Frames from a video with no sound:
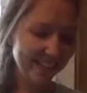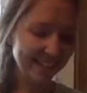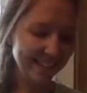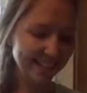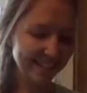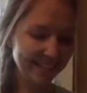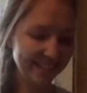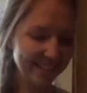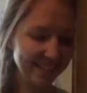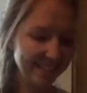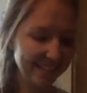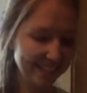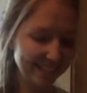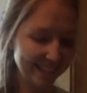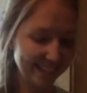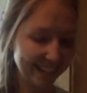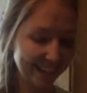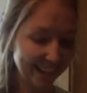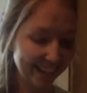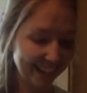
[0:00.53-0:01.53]
So
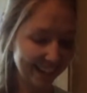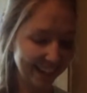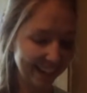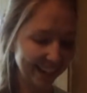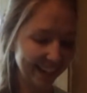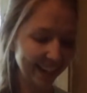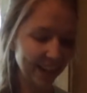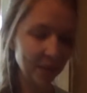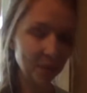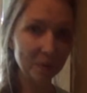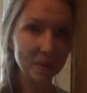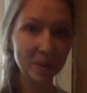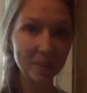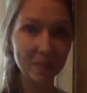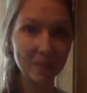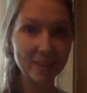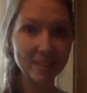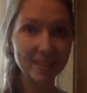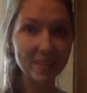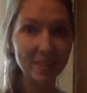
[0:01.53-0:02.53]
today we're going